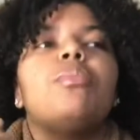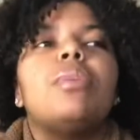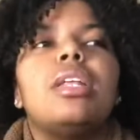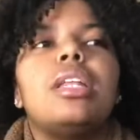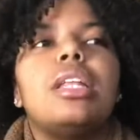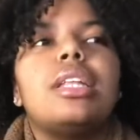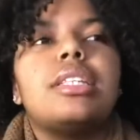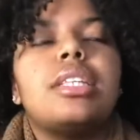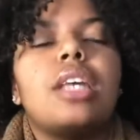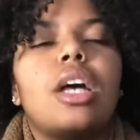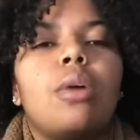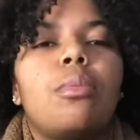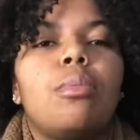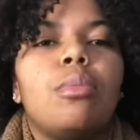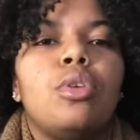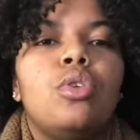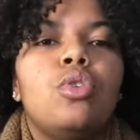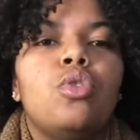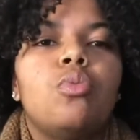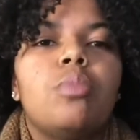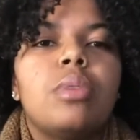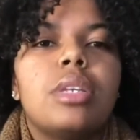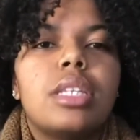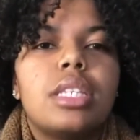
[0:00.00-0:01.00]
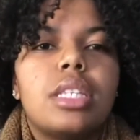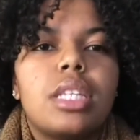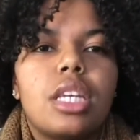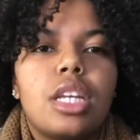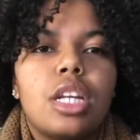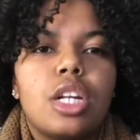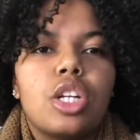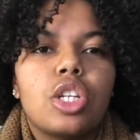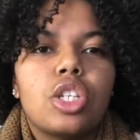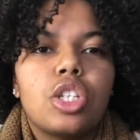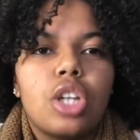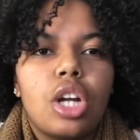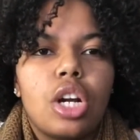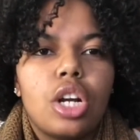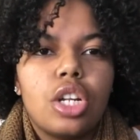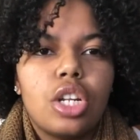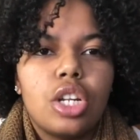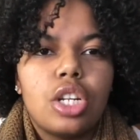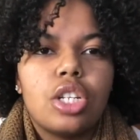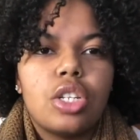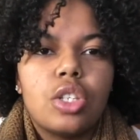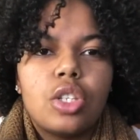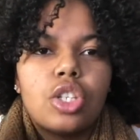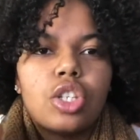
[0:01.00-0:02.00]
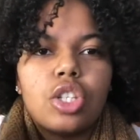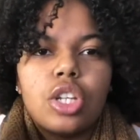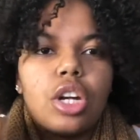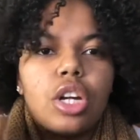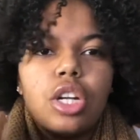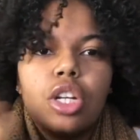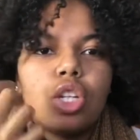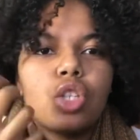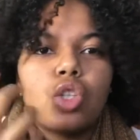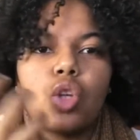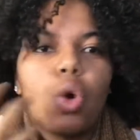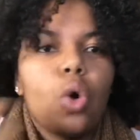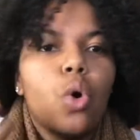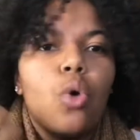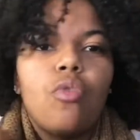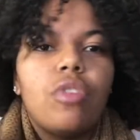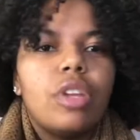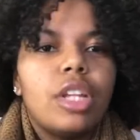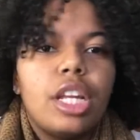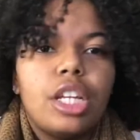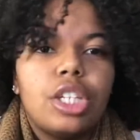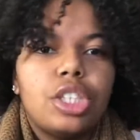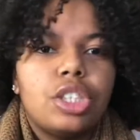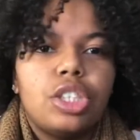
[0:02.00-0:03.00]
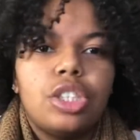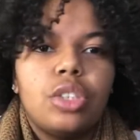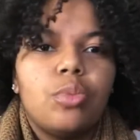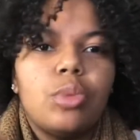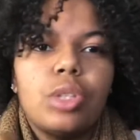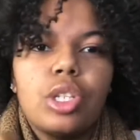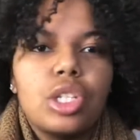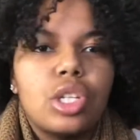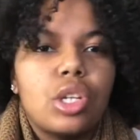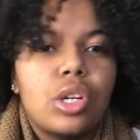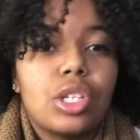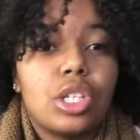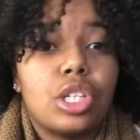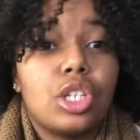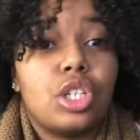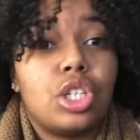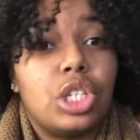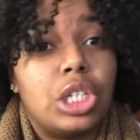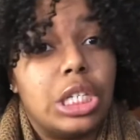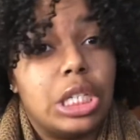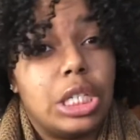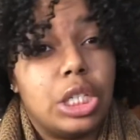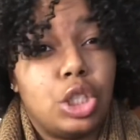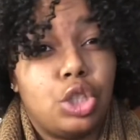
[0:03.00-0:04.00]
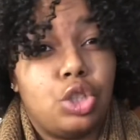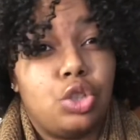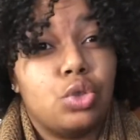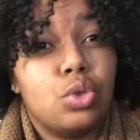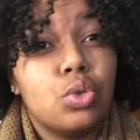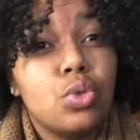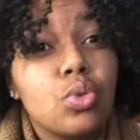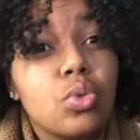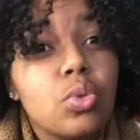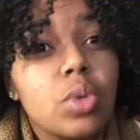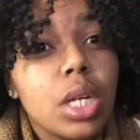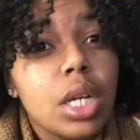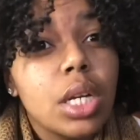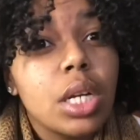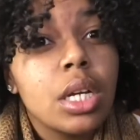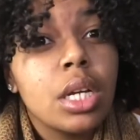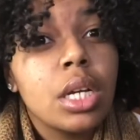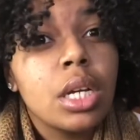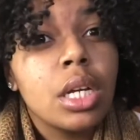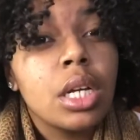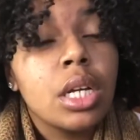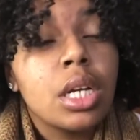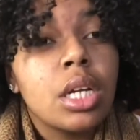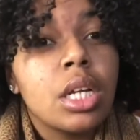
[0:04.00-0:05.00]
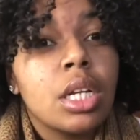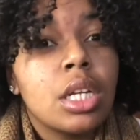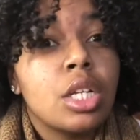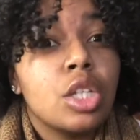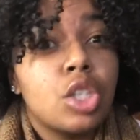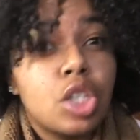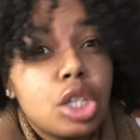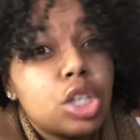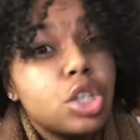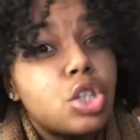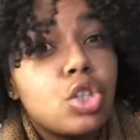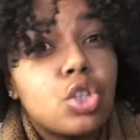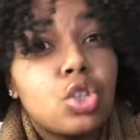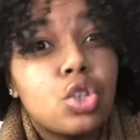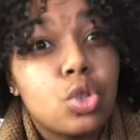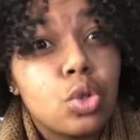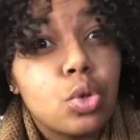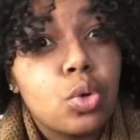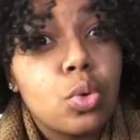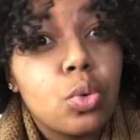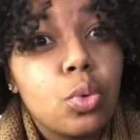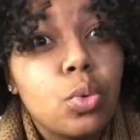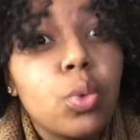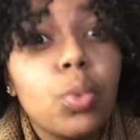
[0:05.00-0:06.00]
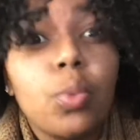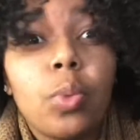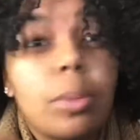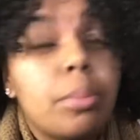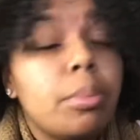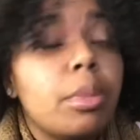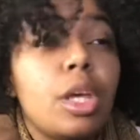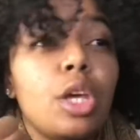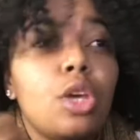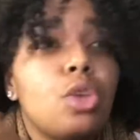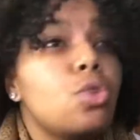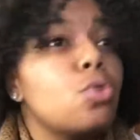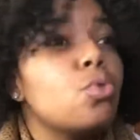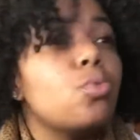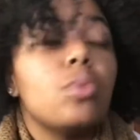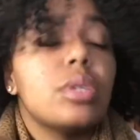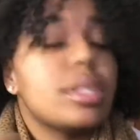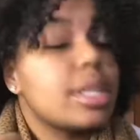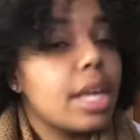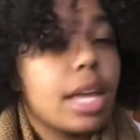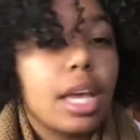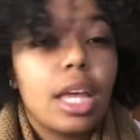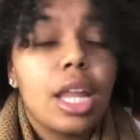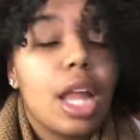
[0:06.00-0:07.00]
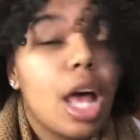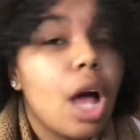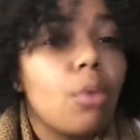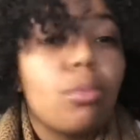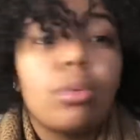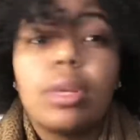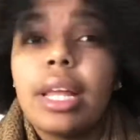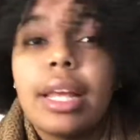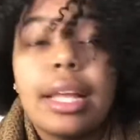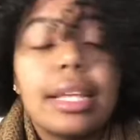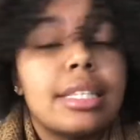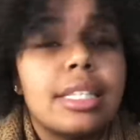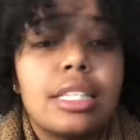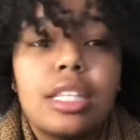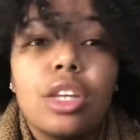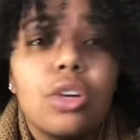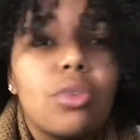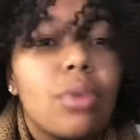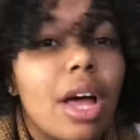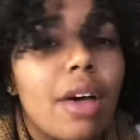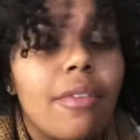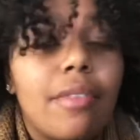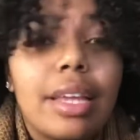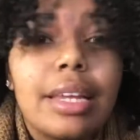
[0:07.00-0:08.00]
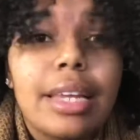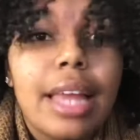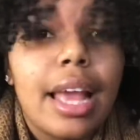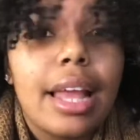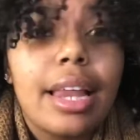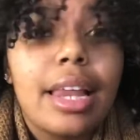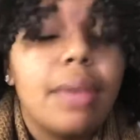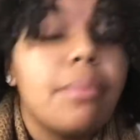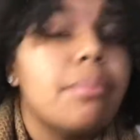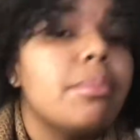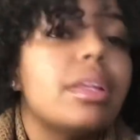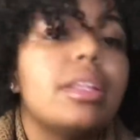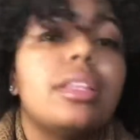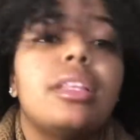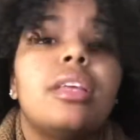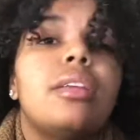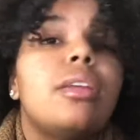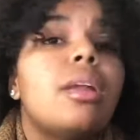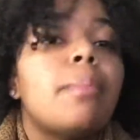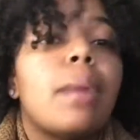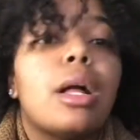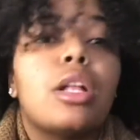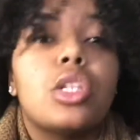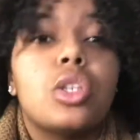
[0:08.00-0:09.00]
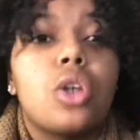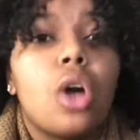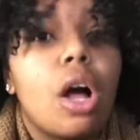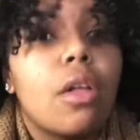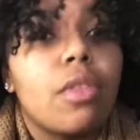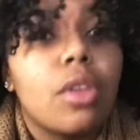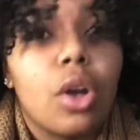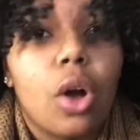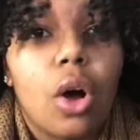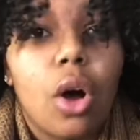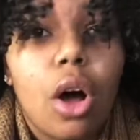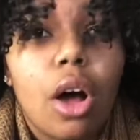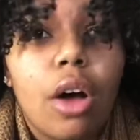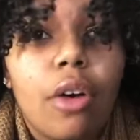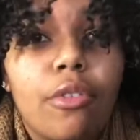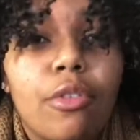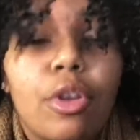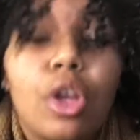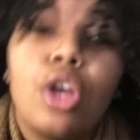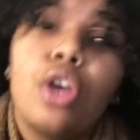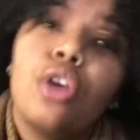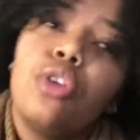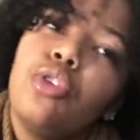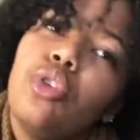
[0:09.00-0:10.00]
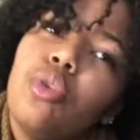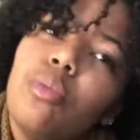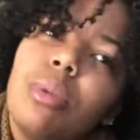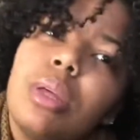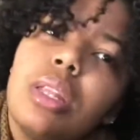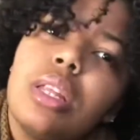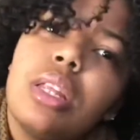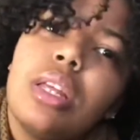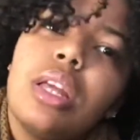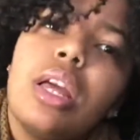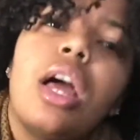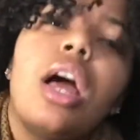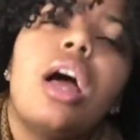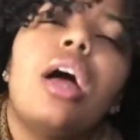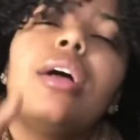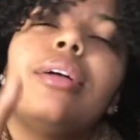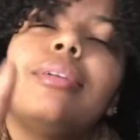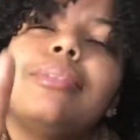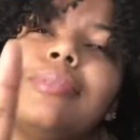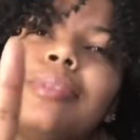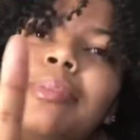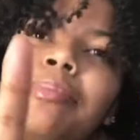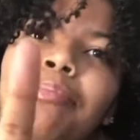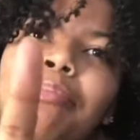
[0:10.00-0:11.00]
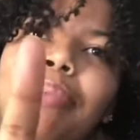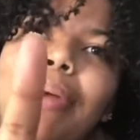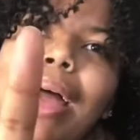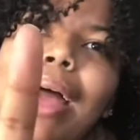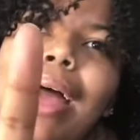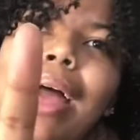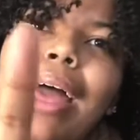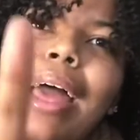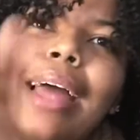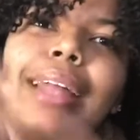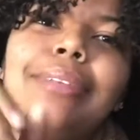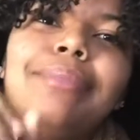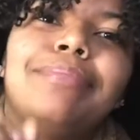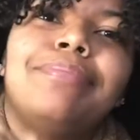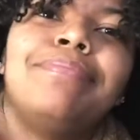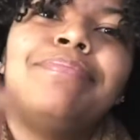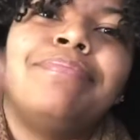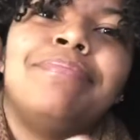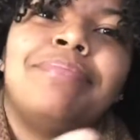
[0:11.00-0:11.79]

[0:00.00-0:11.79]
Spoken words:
mean to tell me you've been sitting here starting this whole relationship with this girl since June? Since June, when me and you was hanging out, still heavy dating, but then about to call it off? You mean it? Bet.